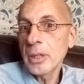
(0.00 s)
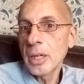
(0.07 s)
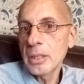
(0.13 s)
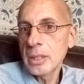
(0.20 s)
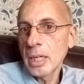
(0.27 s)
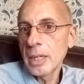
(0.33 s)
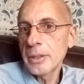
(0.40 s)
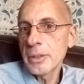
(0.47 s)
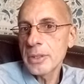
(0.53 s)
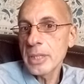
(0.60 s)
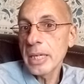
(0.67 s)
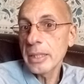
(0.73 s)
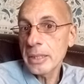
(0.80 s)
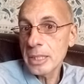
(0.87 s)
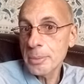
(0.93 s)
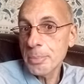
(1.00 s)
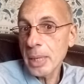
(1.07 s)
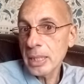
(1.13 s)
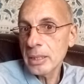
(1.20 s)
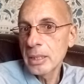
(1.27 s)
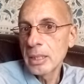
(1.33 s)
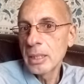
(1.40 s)
onto others and
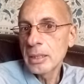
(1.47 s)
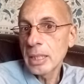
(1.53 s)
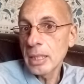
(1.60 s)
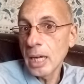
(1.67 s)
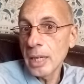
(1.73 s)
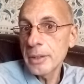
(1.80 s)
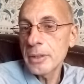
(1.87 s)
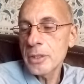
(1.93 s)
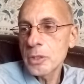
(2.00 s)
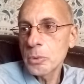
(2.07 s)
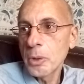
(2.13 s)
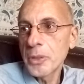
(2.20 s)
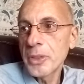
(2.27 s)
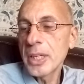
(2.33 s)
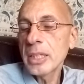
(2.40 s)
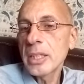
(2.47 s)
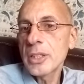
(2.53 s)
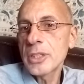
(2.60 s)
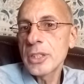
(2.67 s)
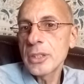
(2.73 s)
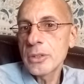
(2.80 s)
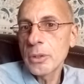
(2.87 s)
expect that others will think that
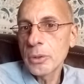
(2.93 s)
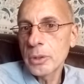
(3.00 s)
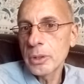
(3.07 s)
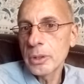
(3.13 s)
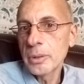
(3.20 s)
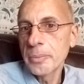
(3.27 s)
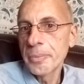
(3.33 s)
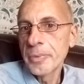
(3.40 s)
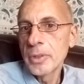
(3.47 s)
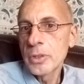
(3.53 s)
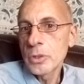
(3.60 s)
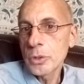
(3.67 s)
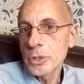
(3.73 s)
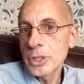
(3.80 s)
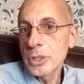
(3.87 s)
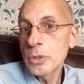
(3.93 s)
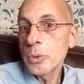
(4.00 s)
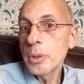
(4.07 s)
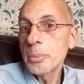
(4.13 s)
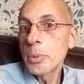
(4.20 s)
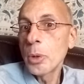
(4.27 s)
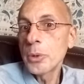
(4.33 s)
she's no good. So she's
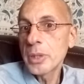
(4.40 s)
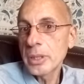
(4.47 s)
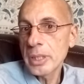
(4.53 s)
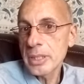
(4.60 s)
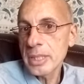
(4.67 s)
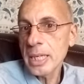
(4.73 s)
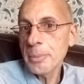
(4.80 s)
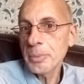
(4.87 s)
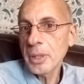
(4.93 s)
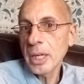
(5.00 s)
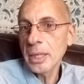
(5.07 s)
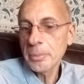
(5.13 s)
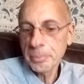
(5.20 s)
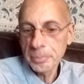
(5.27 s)
doing both at the same time.